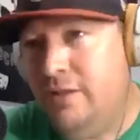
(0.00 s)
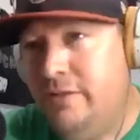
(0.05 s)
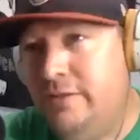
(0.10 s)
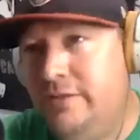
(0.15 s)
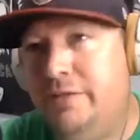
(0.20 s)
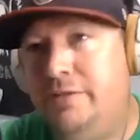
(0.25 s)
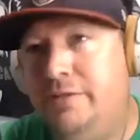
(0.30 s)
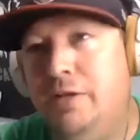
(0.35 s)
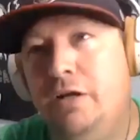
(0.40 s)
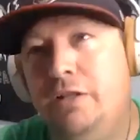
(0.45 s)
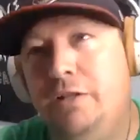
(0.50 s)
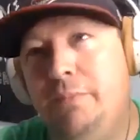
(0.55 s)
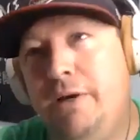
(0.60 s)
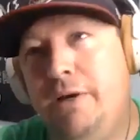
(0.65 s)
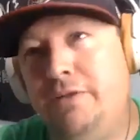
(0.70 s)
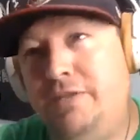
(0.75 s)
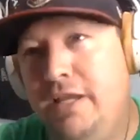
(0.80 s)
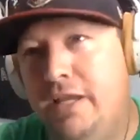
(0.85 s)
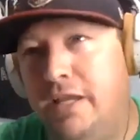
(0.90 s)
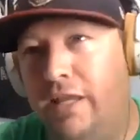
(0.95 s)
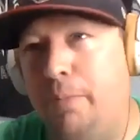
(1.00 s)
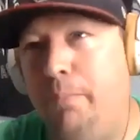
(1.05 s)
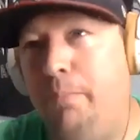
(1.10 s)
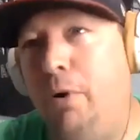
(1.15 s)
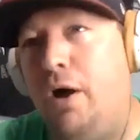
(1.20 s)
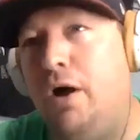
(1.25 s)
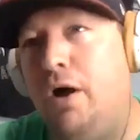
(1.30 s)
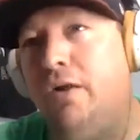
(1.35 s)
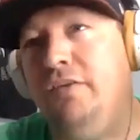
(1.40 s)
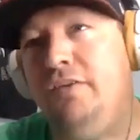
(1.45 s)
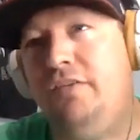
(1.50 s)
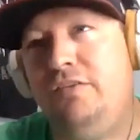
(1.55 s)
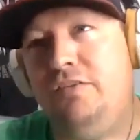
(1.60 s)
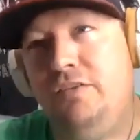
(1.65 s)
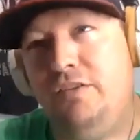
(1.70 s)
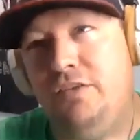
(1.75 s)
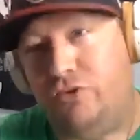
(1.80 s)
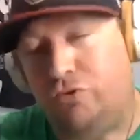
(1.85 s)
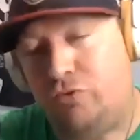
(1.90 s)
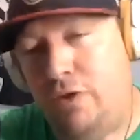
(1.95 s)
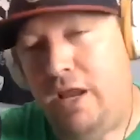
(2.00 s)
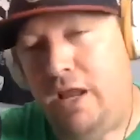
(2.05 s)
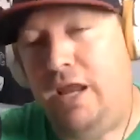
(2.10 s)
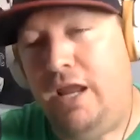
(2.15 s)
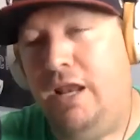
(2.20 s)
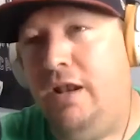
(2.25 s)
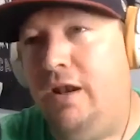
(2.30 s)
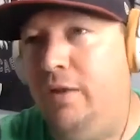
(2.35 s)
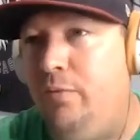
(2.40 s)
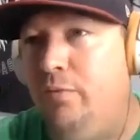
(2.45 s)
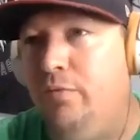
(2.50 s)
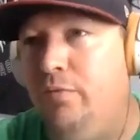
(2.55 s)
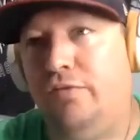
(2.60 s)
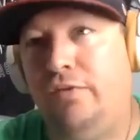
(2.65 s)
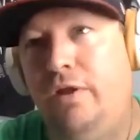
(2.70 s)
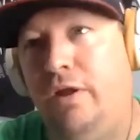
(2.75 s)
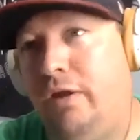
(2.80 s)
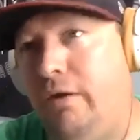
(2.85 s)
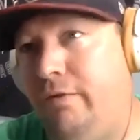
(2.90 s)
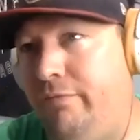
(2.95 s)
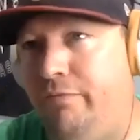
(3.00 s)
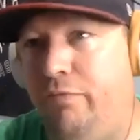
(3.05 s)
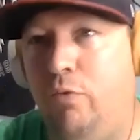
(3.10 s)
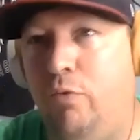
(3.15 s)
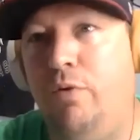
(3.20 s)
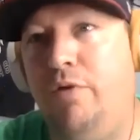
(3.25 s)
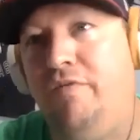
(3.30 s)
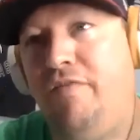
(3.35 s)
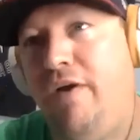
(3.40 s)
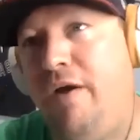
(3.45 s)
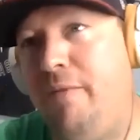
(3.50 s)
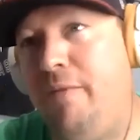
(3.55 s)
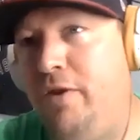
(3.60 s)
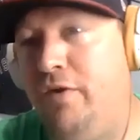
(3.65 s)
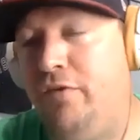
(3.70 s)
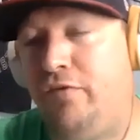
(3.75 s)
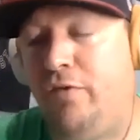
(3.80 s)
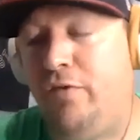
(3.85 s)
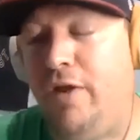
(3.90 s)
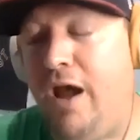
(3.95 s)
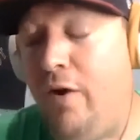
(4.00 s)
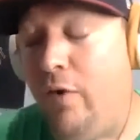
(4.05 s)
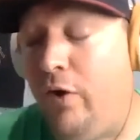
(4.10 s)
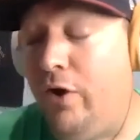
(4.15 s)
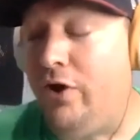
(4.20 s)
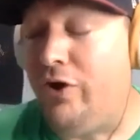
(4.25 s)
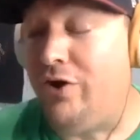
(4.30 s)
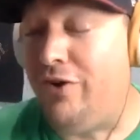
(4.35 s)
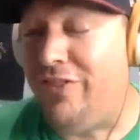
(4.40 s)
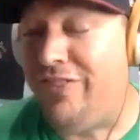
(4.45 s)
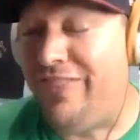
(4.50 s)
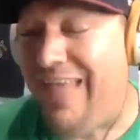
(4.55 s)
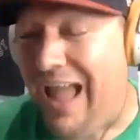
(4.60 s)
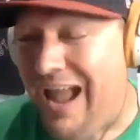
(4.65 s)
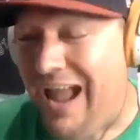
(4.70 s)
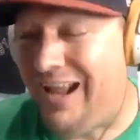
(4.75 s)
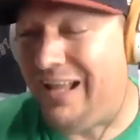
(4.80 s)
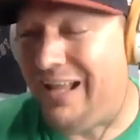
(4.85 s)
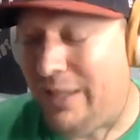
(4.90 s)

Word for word: they talked about taking the bus to the train, and it was like 45 minutes or an hour. You're that